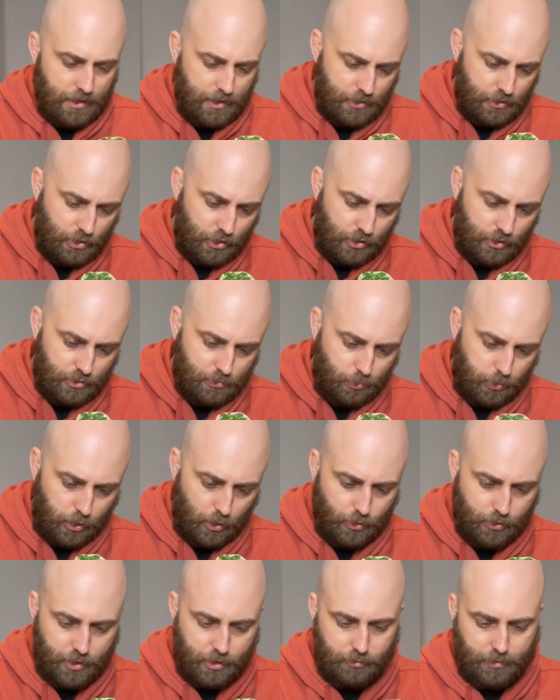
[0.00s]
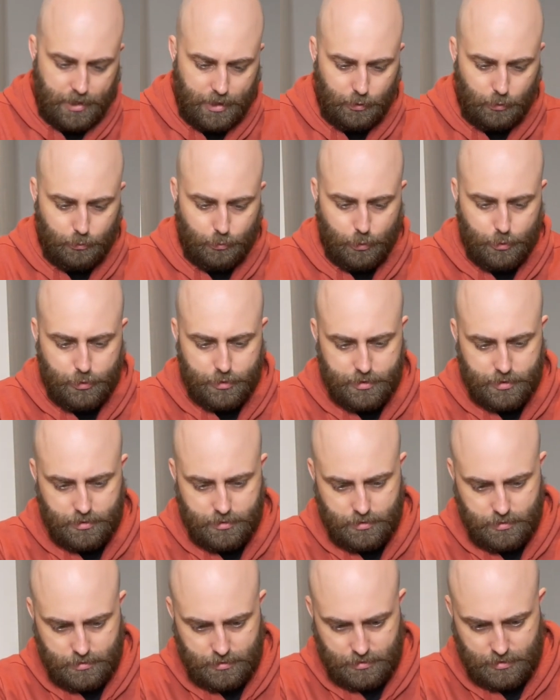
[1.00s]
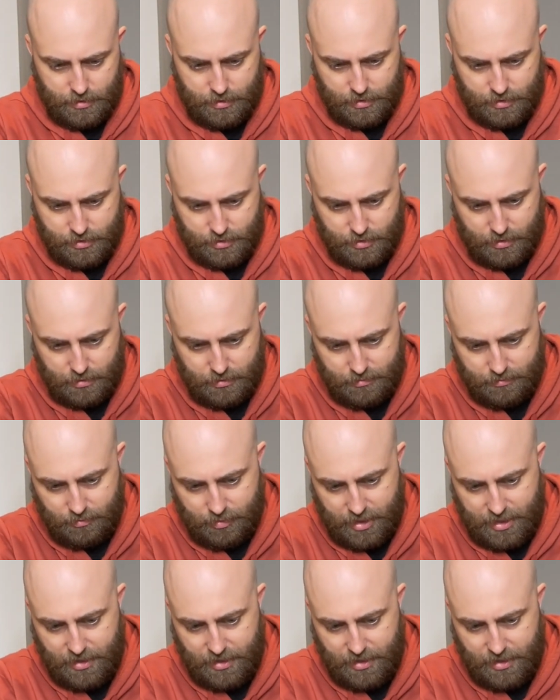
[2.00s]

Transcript: You can plonk it around the root to just sort of